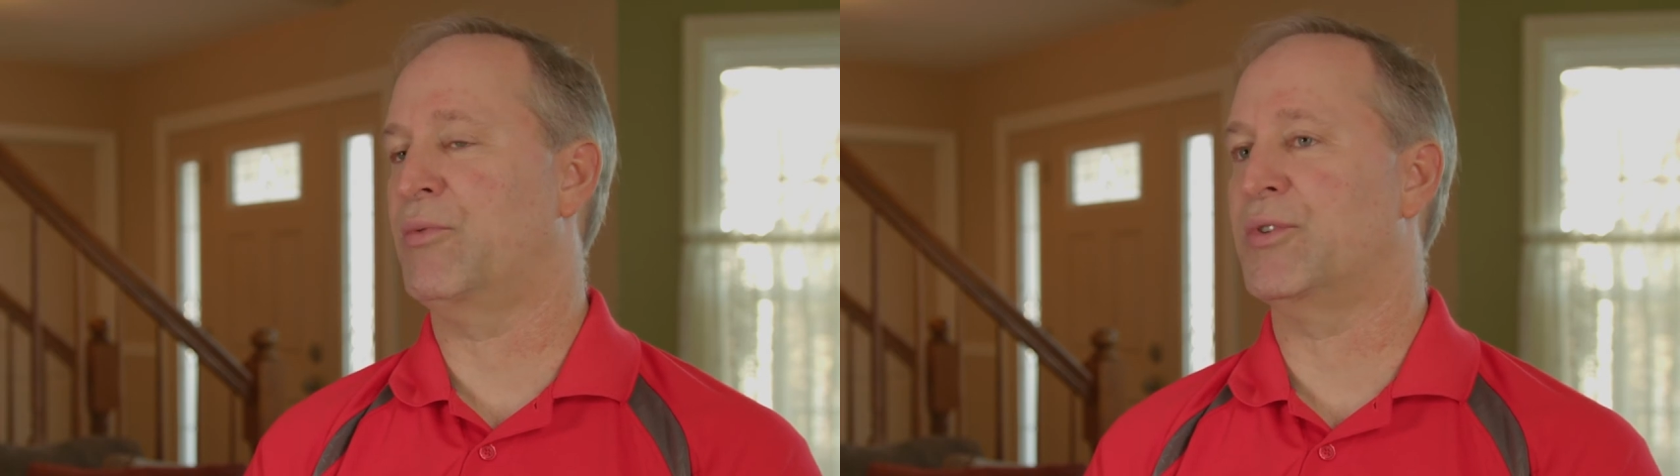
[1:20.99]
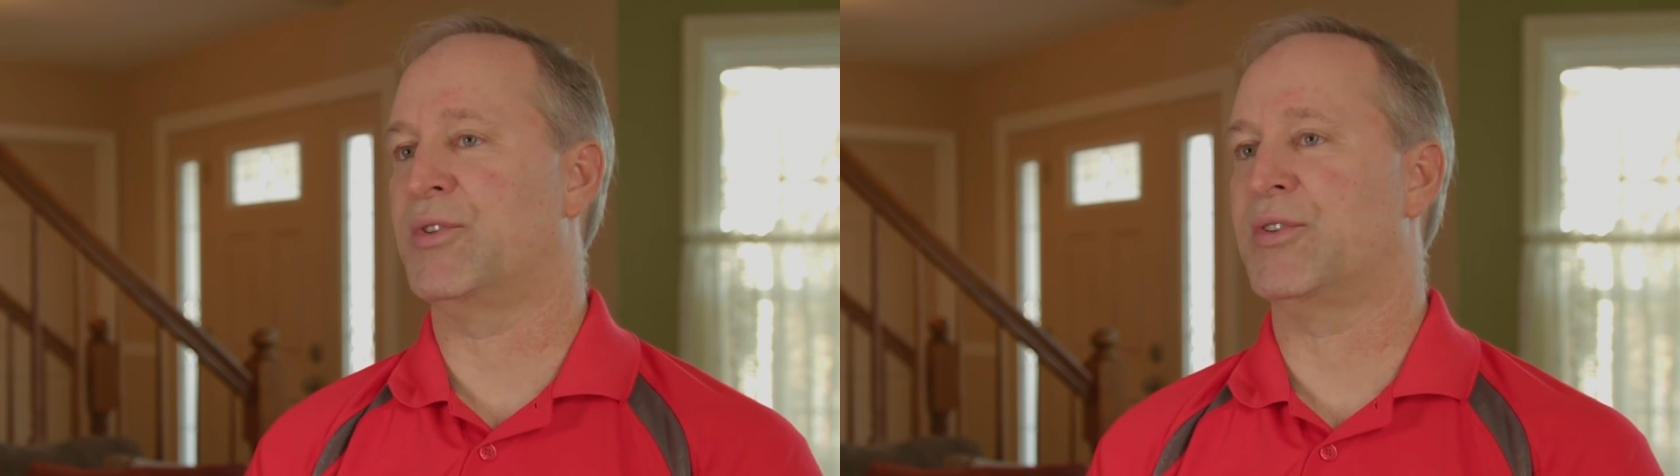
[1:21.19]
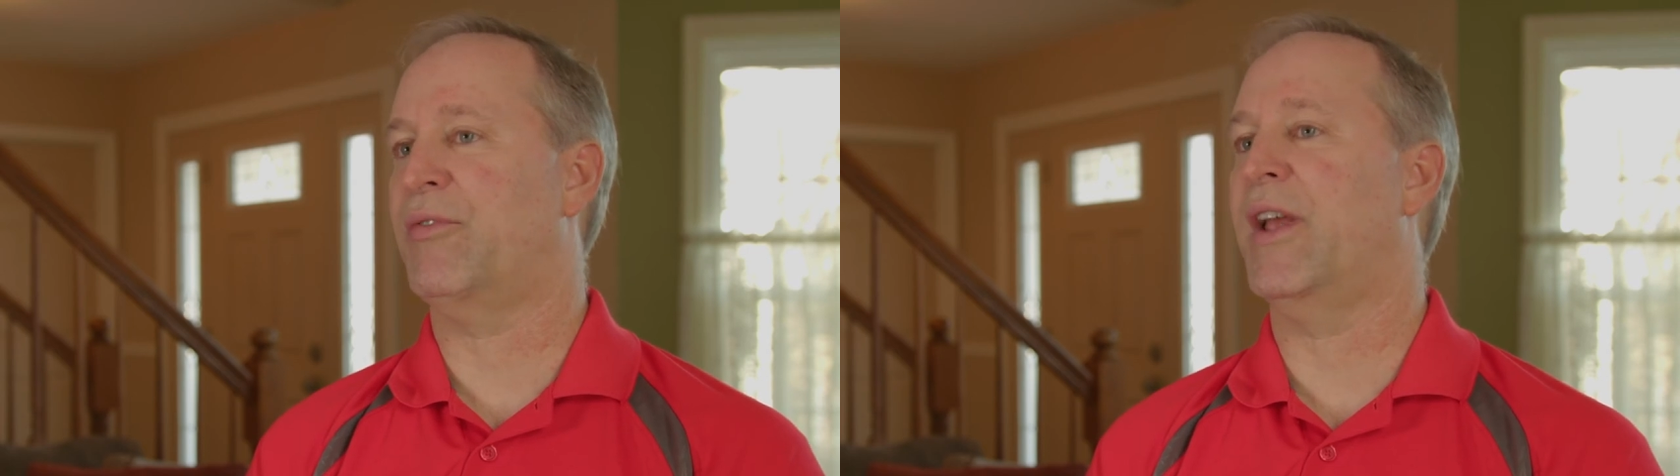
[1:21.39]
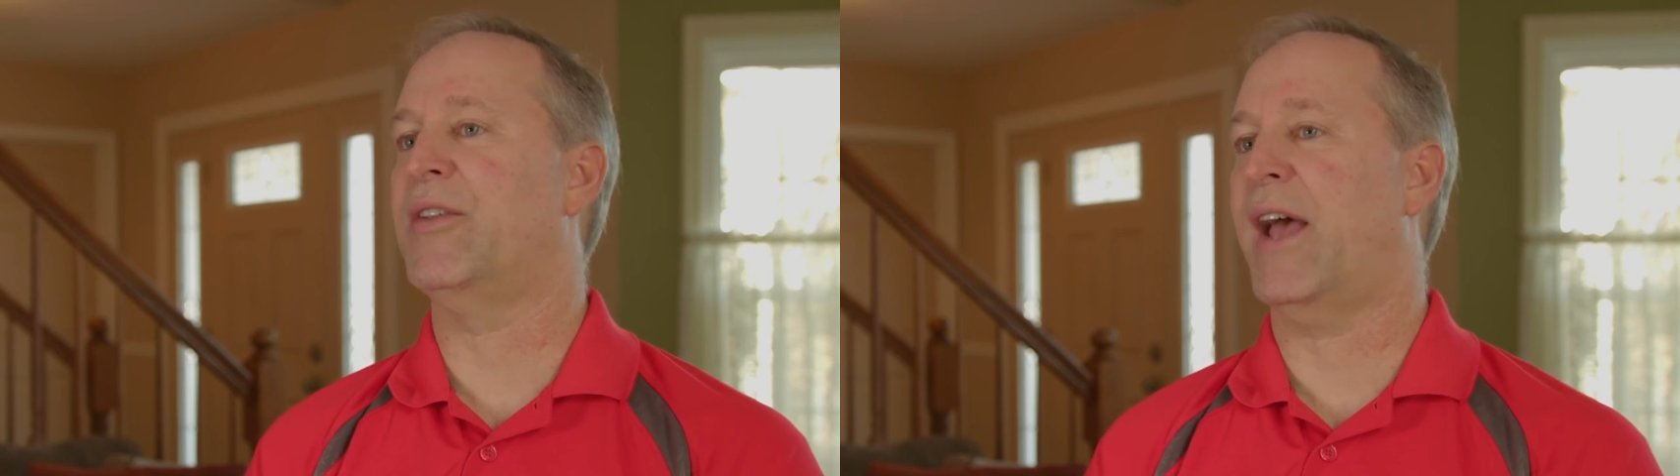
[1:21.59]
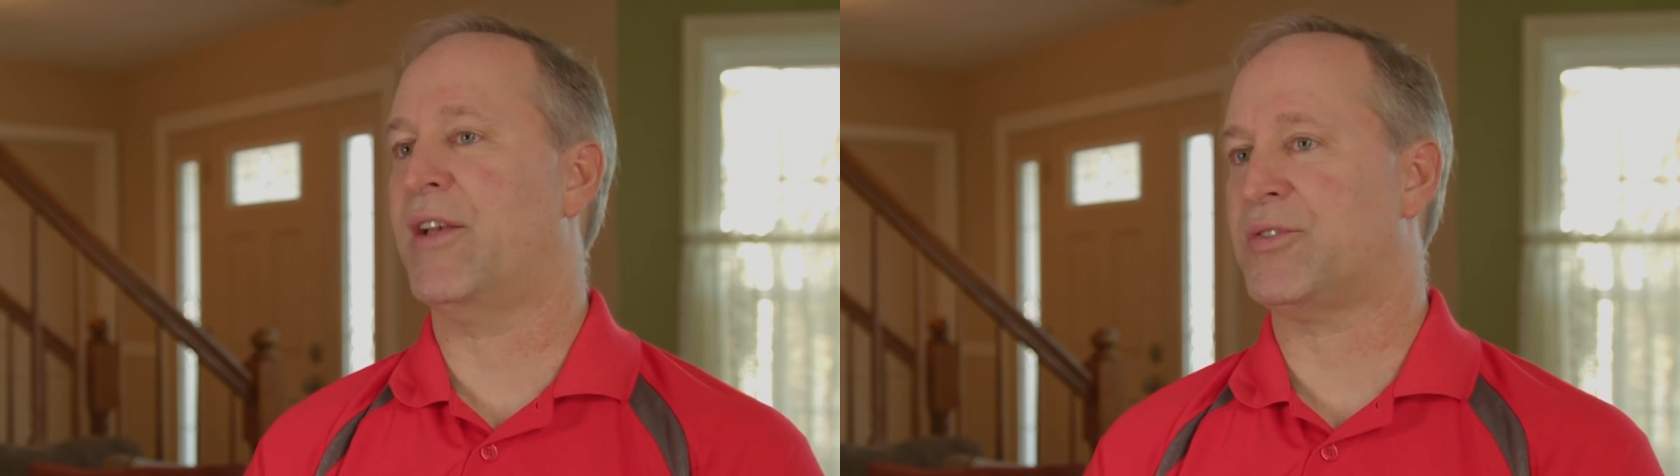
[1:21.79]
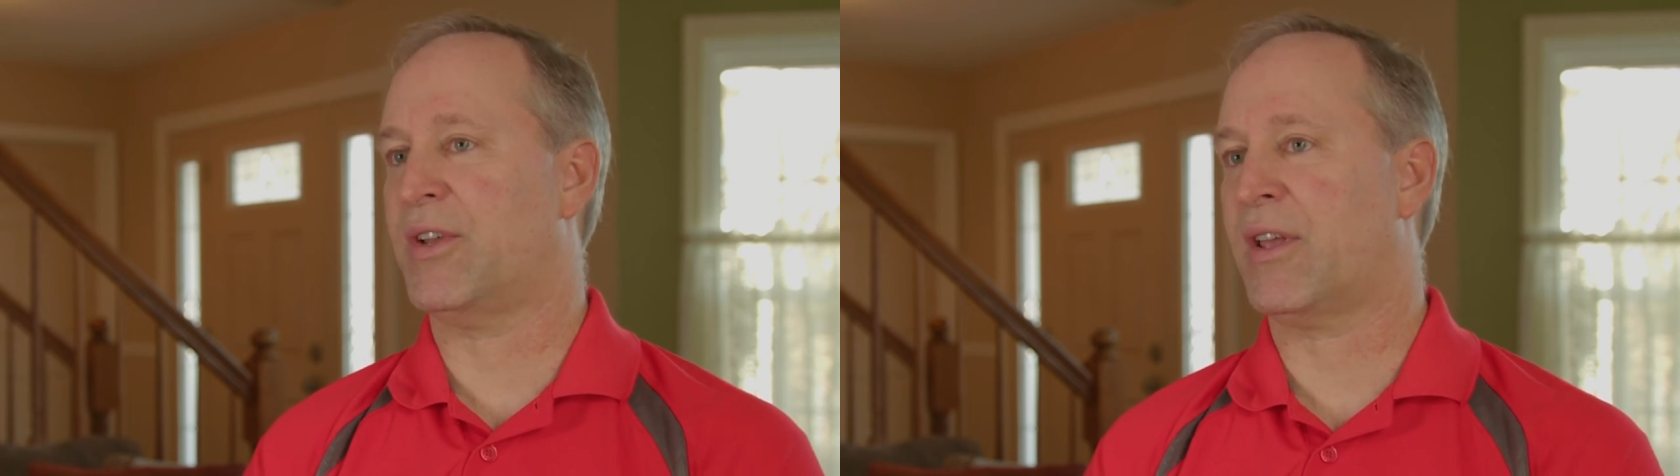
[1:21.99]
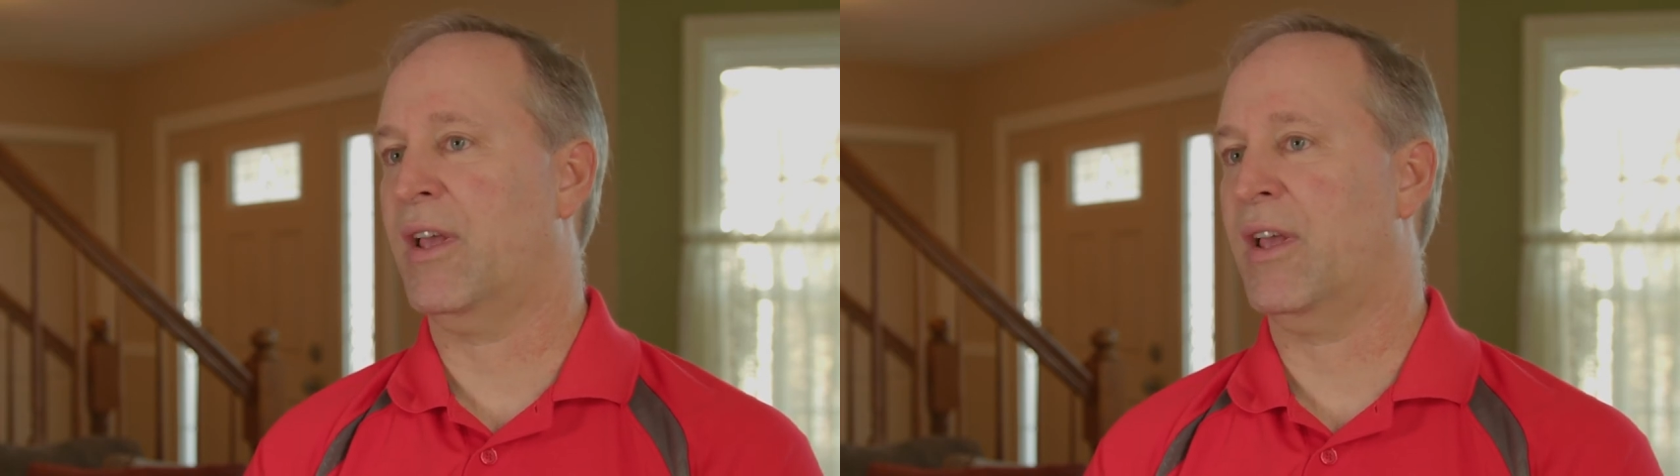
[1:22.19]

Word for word: It was just fantastic.